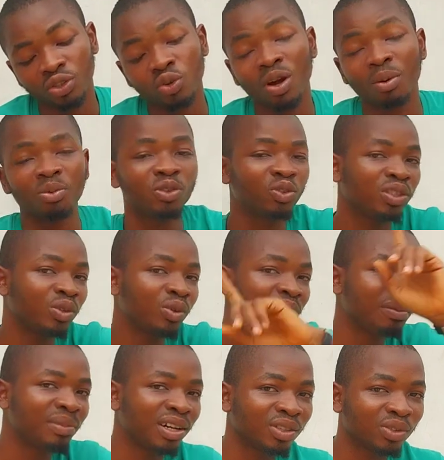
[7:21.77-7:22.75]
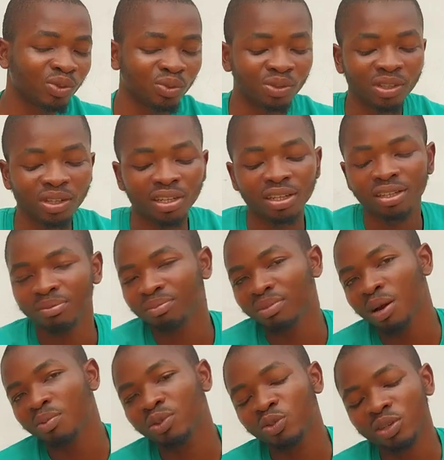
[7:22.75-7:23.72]
So I'm going to rewind back to
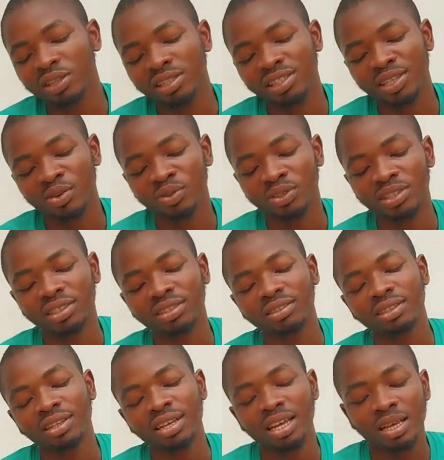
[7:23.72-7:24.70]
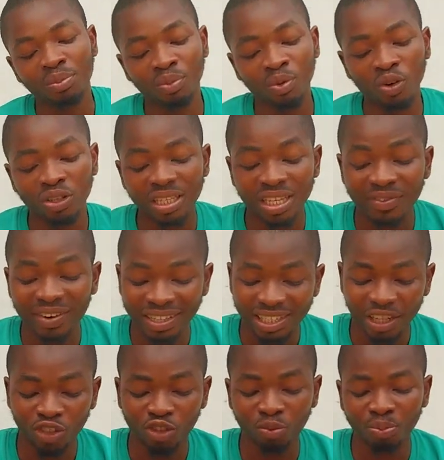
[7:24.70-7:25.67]
probably 2017, because if I say
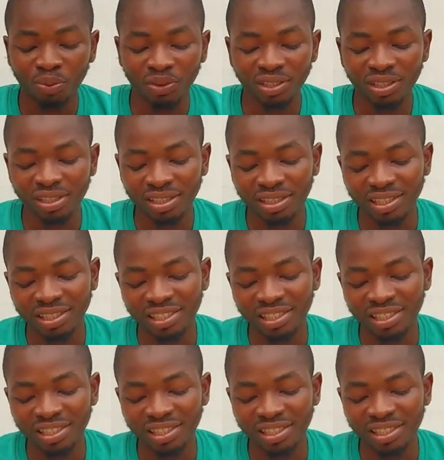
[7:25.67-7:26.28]
I should pause it,